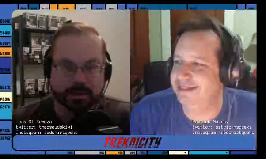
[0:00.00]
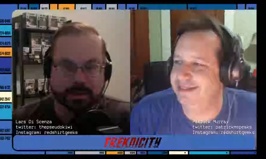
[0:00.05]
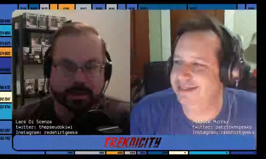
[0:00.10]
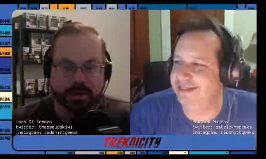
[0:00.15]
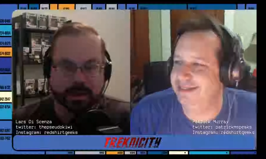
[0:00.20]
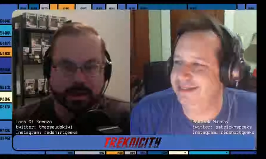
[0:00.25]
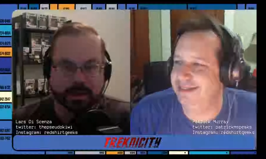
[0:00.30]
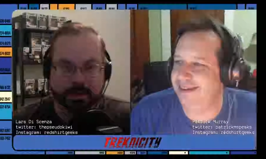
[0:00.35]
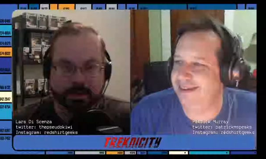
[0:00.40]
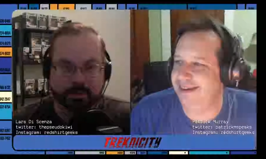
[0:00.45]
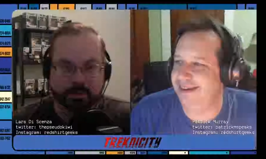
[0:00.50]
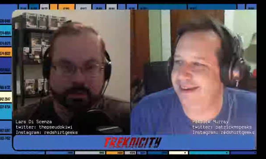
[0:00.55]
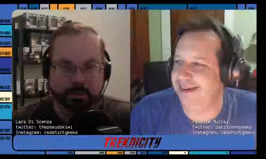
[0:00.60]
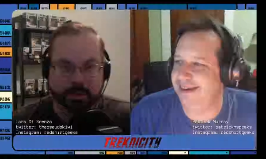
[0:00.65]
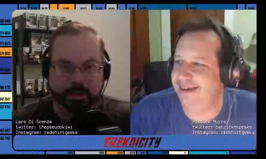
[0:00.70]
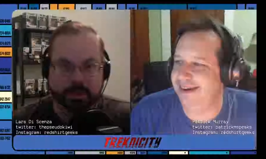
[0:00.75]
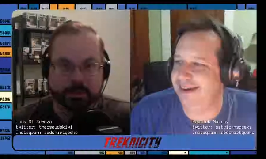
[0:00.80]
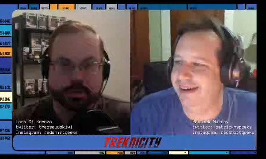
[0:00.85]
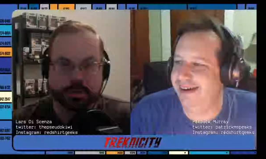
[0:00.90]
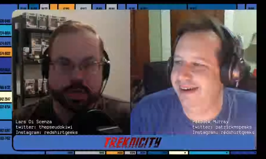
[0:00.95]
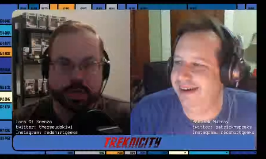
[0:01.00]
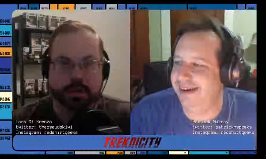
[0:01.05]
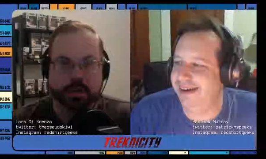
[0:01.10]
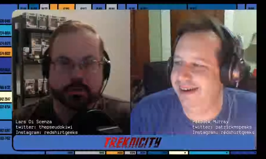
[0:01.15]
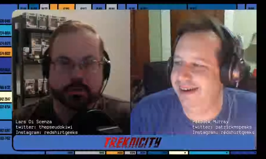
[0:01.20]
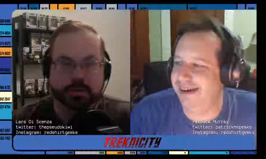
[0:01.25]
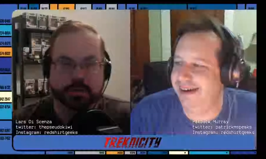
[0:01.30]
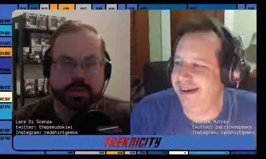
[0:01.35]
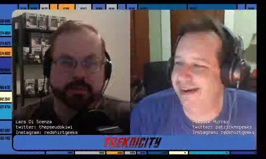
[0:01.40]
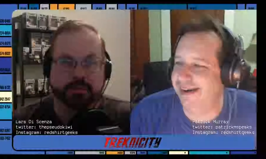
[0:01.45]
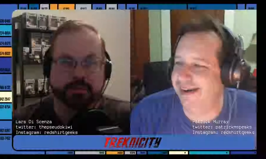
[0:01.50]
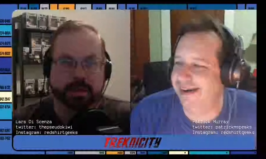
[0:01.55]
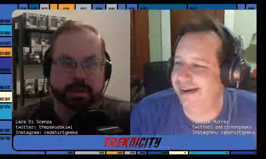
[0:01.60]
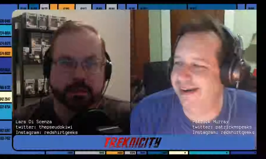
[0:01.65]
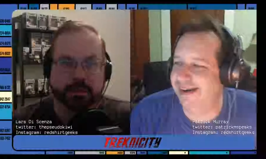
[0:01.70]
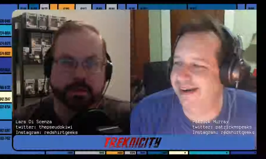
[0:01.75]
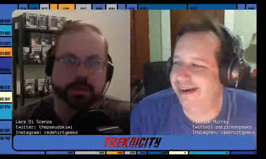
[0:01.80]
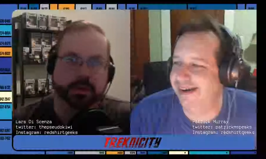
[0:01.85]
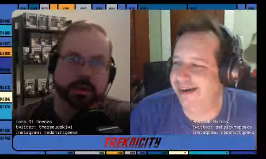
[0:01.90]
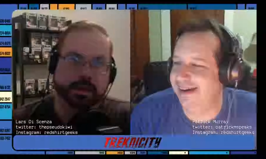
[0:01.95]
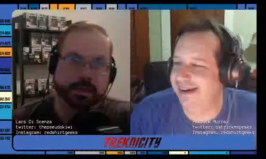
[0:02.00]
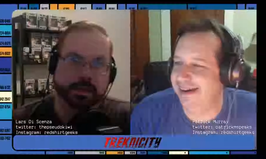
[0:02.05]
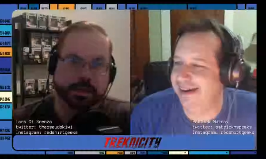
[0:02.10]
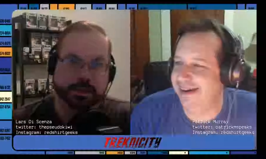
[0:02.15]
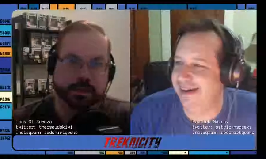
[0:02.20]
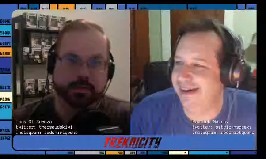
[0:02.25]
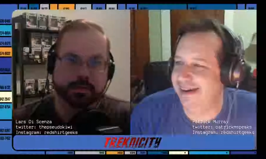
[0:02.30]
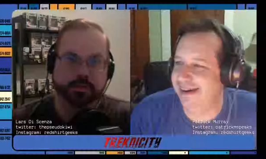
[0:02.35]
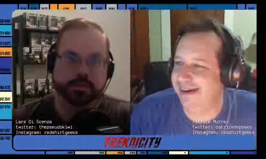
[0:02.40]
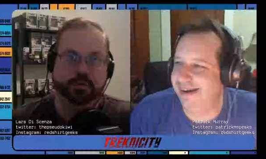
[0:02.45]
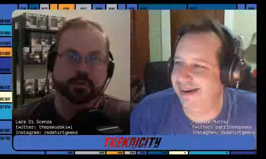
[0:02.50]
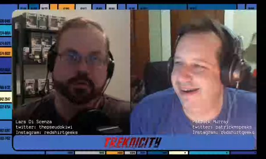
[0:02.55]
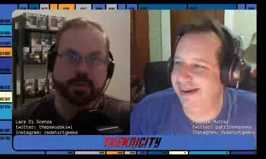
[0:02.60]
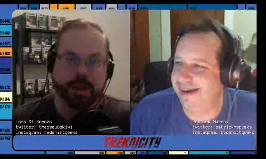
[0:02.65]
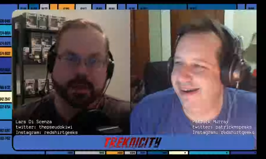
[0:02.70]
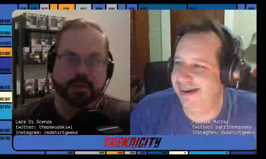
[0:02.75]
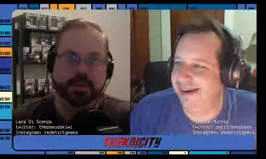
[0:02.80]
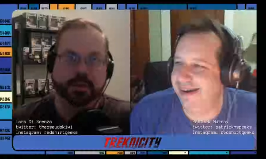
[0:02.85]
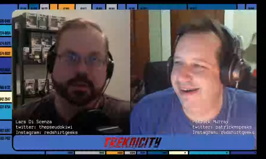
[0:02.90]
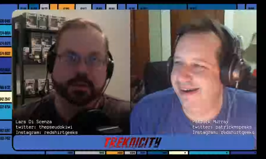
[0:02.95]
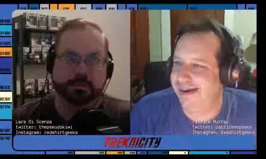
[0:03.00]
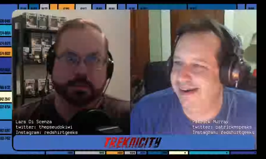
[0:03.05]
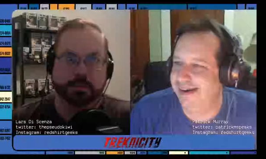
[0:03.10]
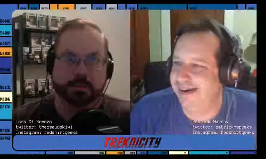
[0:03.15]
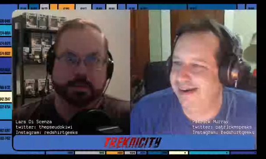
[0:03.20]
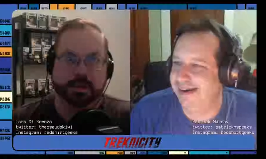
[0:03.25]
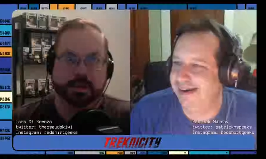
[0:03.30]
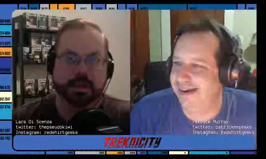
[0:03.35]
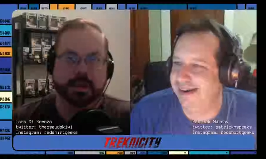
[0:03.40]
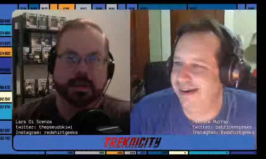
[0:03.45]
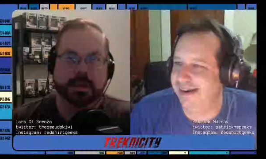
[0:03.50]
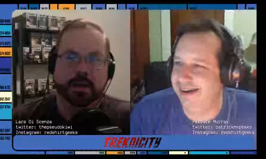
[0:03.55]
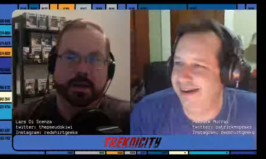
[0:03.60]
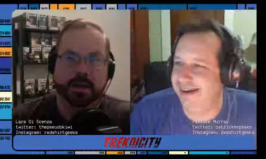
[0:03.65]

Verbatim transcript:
Speaker 1: uh, William Shatner was given the ability to direct this movie